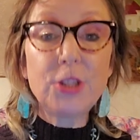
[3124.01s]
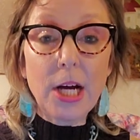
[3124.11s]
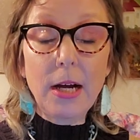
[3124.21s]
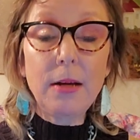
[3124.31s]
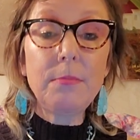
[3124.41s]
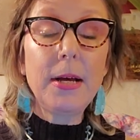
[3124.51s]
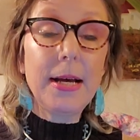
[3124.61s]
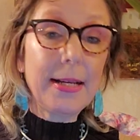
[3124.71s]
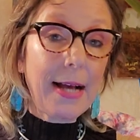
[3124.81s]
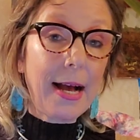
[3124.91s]
job,
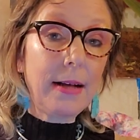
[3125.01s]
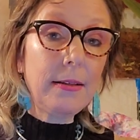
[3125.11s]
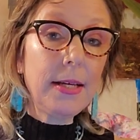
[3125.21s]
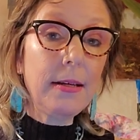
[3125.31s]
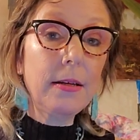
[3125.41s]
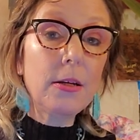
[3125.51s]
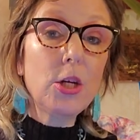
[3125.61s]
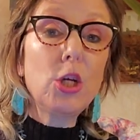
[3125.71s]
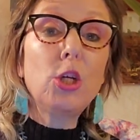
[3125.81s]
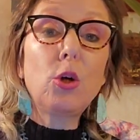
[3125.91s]
colleague,
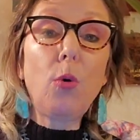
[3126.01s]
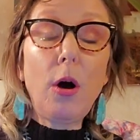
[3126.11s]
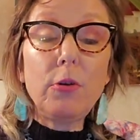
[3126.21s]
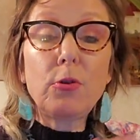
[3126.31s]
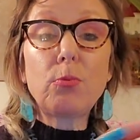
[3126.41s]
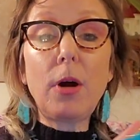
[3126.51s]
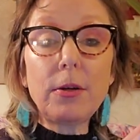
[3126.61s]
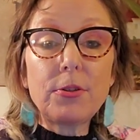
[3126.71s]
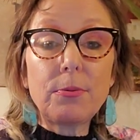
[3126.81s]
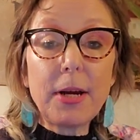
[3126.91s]
you know, all the
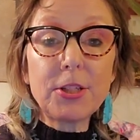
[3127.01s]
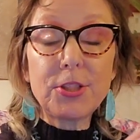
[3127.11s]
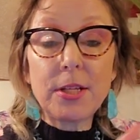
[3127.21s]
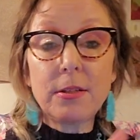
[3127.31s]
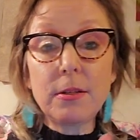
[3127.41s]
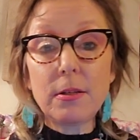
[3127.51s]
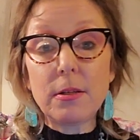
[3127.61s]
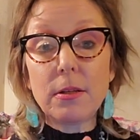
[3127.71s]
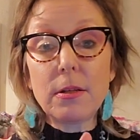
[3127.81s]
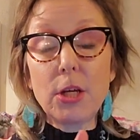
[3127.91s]
wrong direction,
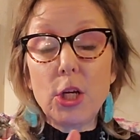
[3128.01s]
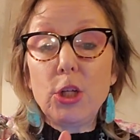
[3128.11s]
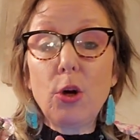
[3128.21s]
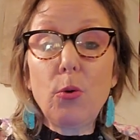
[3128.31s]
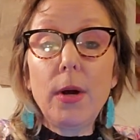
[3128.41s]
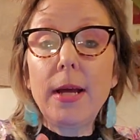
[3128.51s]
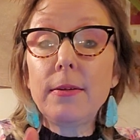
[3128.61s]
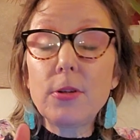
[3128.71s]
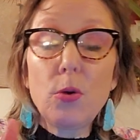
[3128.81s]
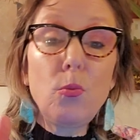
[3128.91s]
you know,
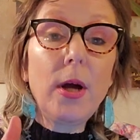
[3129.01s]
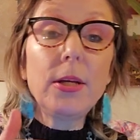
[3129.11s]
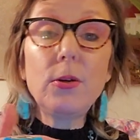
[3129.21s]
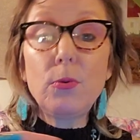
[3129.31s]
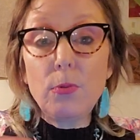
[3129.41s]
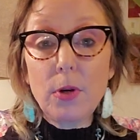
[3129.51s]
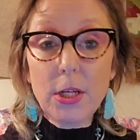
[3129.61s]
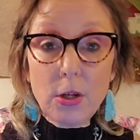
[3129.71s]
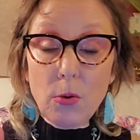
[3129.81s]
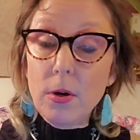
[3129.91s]
and what you,
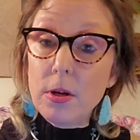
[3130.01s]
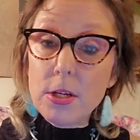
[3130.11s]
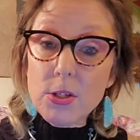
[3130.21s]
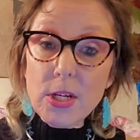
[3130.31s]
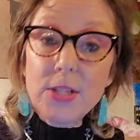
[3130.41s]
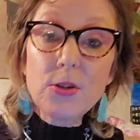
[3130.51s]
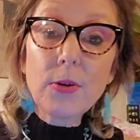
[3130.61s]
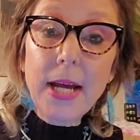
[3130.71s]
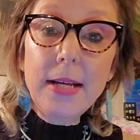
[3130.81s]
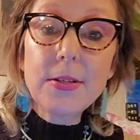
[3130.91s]
you know, it's
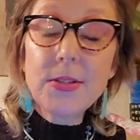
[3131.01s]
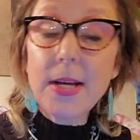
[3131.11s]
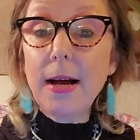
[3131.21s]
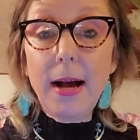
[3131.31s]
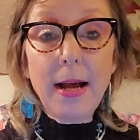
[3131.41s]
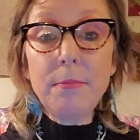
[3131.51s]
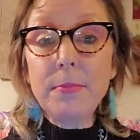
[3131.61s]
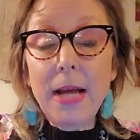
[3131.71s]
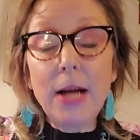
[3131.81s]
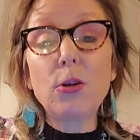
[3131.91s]
okay to say,
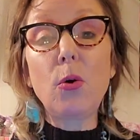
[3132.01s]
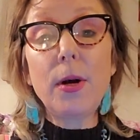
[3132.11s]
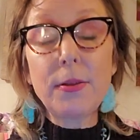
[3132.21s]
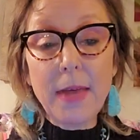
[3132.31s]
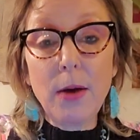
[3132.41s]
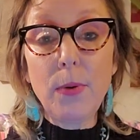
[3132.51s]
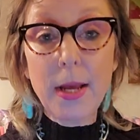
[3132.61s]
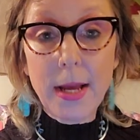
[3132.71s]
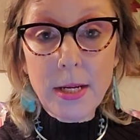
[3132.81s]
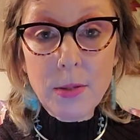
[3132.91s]
I'm not going that
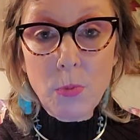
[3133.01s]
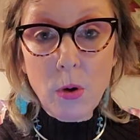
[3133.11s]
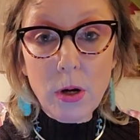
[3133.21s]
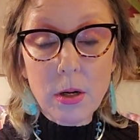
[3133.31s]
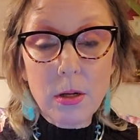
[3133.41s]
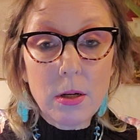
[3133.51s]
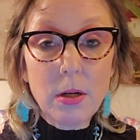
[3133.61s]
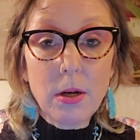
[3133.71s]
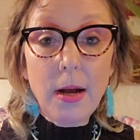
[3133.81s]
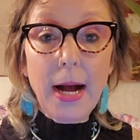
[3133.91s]
way anymore.
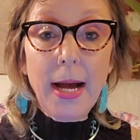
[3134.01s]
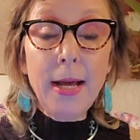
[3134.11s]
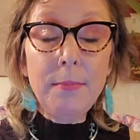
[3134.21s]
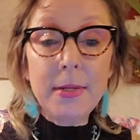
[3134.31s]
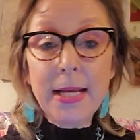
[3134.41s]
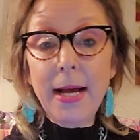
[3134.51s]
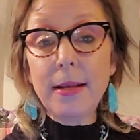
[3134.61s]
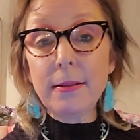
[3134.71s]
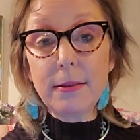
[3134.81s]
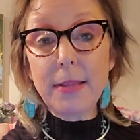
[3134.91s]
I'm
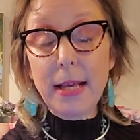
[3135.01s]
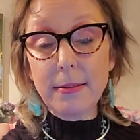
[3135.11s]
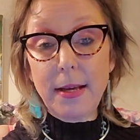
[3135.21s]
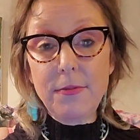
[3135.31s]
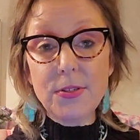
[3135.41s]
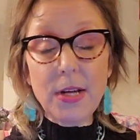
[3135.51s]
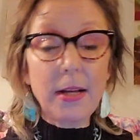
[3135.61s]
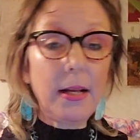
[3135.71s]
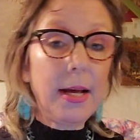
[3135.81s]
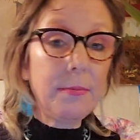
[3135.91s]
not that
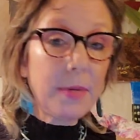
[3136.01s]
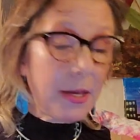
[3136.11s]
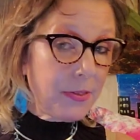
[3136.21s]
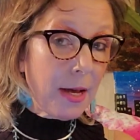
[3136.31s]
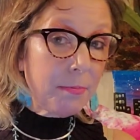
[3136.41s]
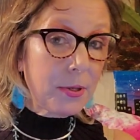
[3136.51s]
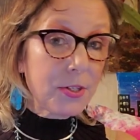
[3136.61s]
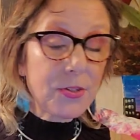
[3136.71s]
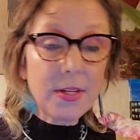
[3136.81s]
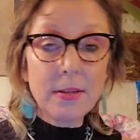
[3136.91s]
lifestyle. I'm not that
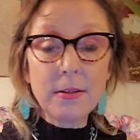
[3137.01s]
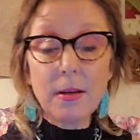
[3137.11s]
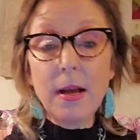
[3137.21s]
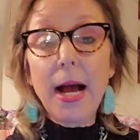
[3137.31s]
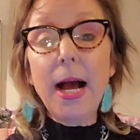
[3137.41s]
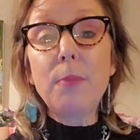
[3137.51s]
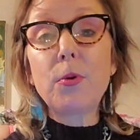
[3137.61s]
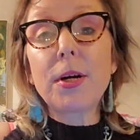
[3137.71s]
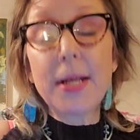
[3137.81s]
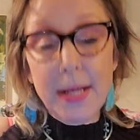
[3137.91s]
person. I'm
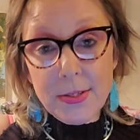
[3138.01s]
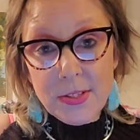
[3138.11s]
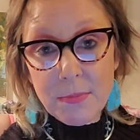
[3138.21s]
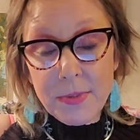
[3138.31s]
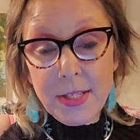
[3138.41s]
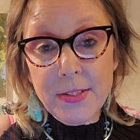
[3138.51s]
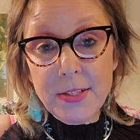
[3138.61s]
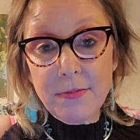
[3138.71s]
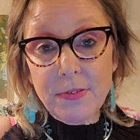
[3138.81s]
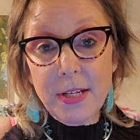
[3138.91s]
working on something
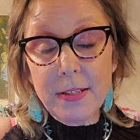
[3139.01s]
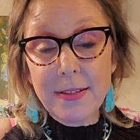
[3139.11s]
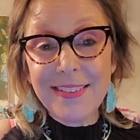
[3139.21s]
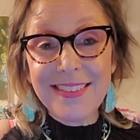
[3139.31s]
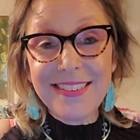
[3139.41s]
different.